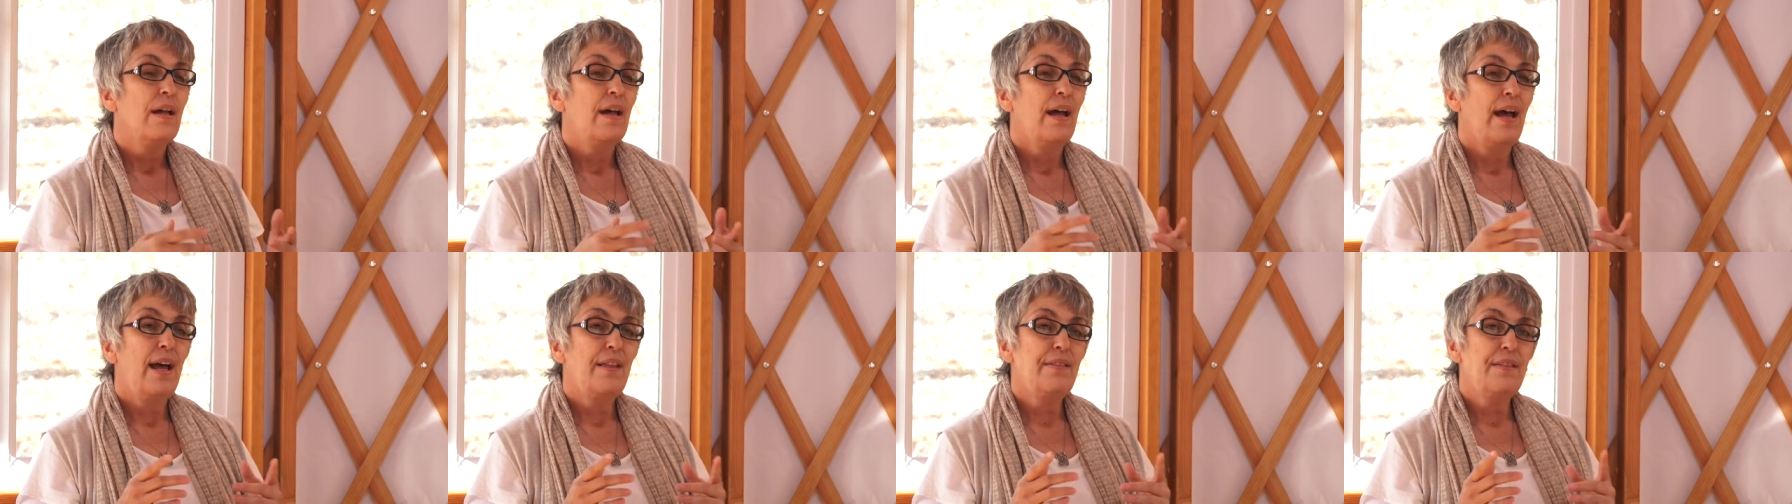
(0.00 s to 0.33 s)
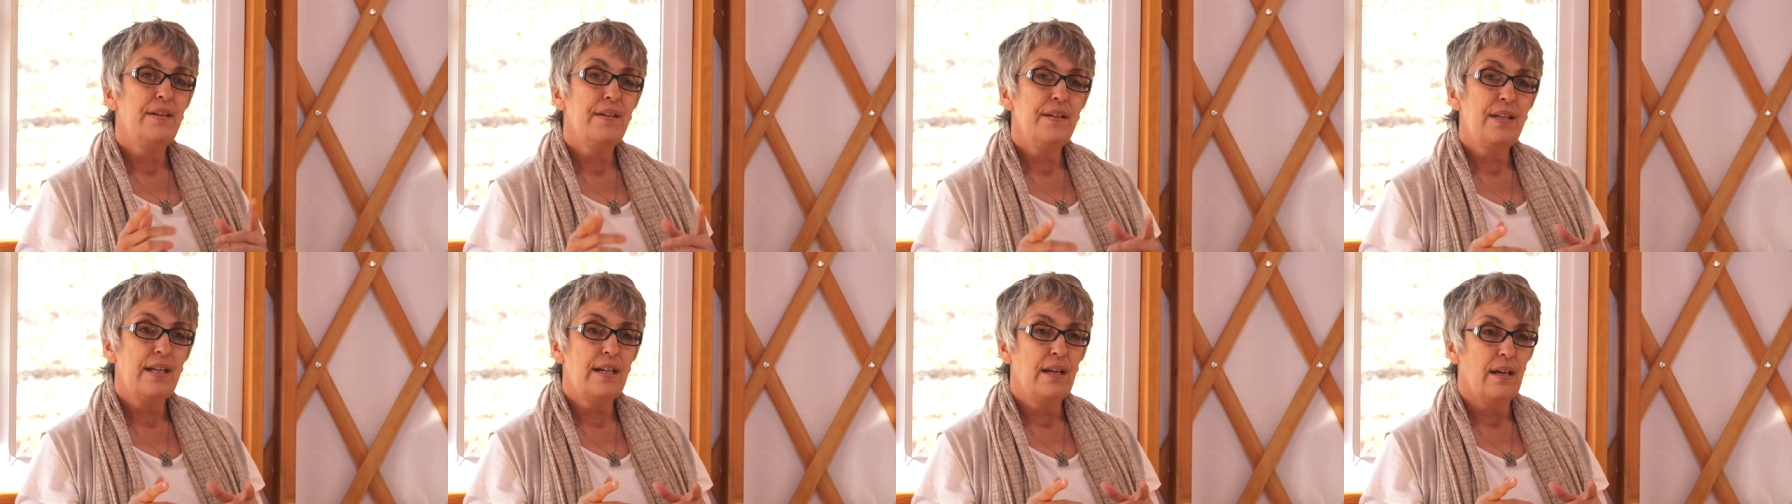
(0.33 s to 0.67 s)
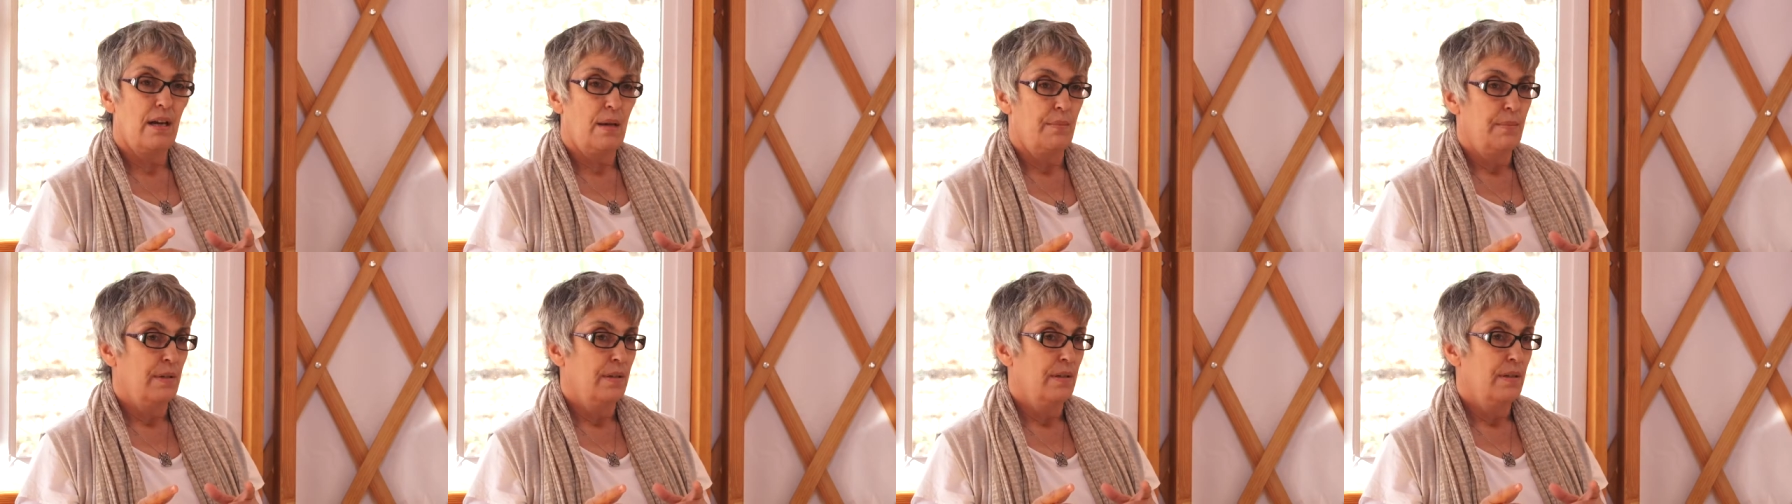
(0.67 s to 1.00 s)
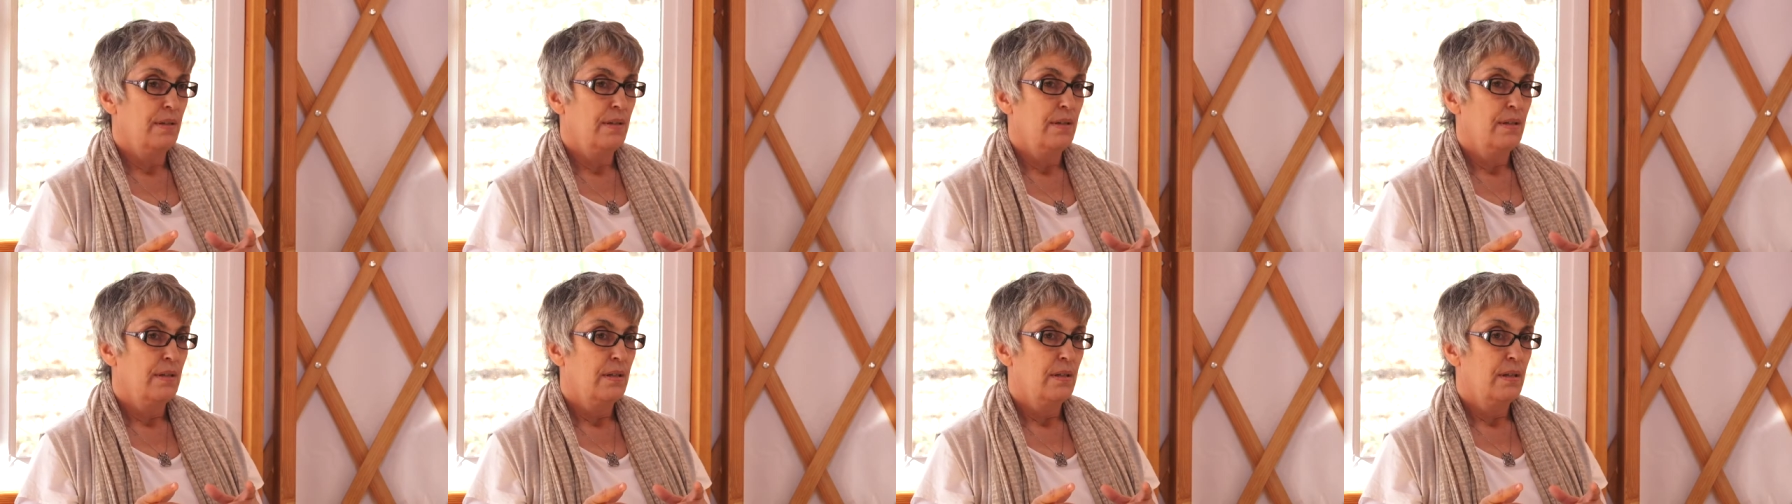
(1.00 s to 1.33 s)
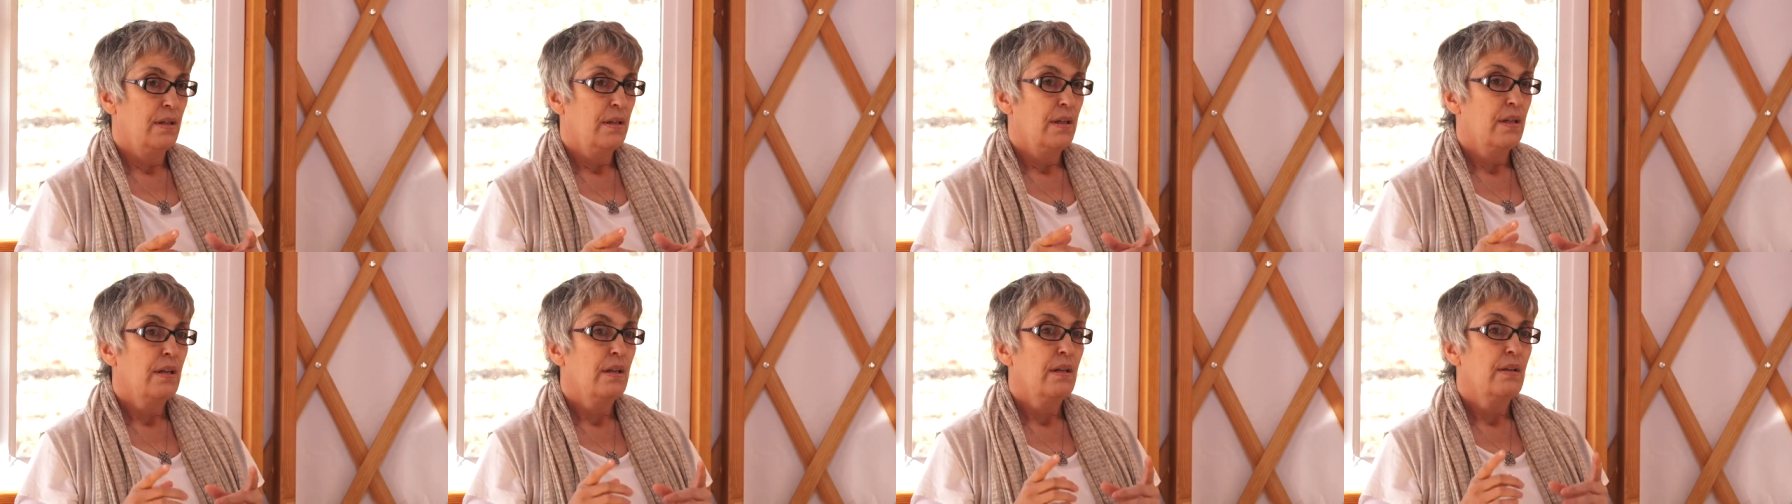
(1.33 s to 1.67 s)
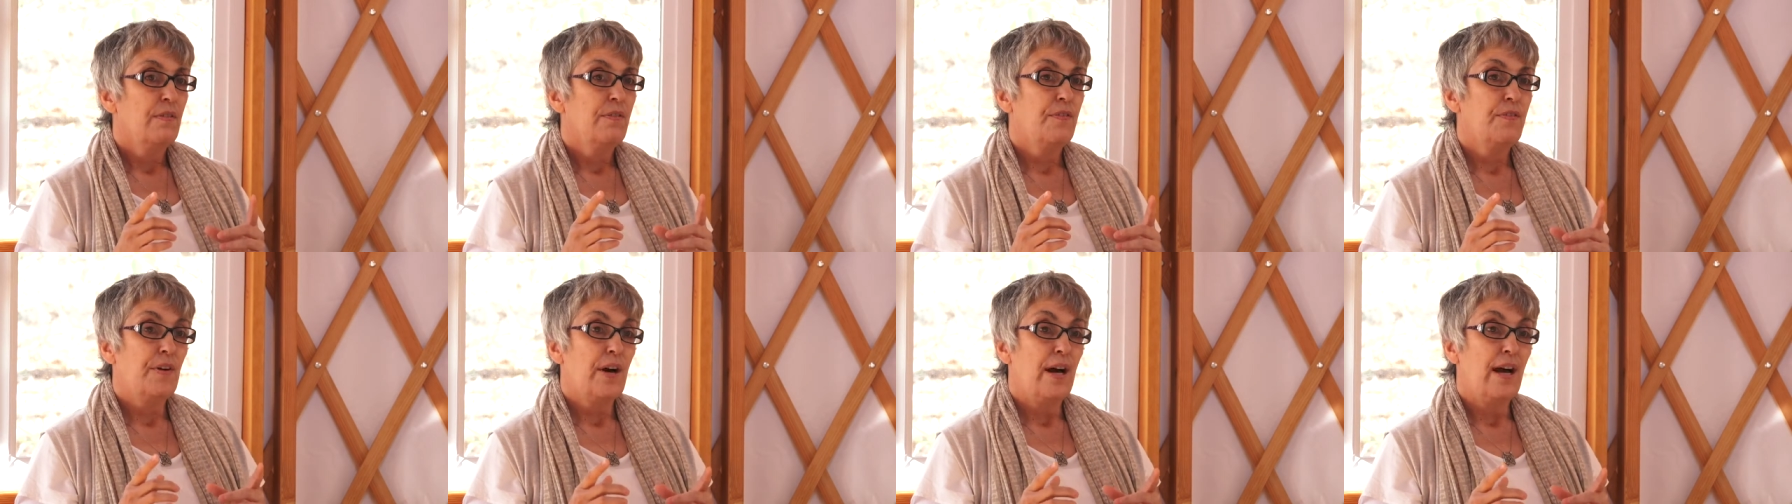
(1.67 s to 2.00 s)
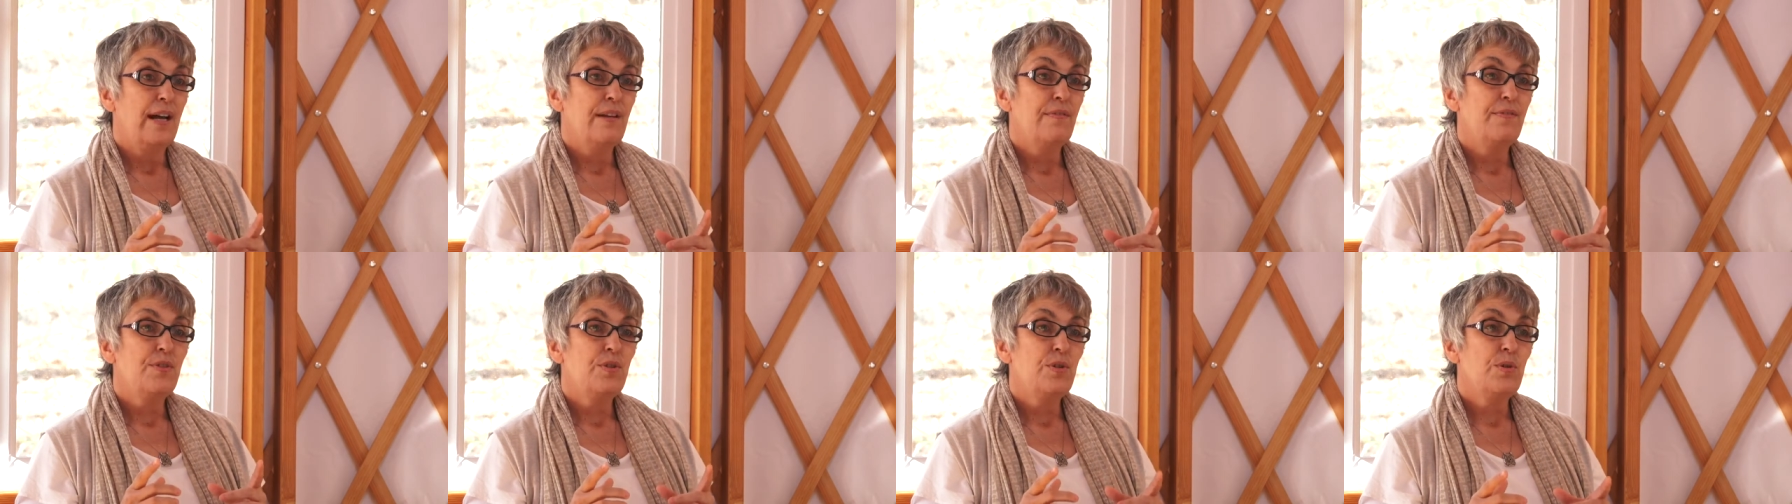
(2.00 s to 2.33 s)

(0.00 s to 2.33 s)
and the niyama, five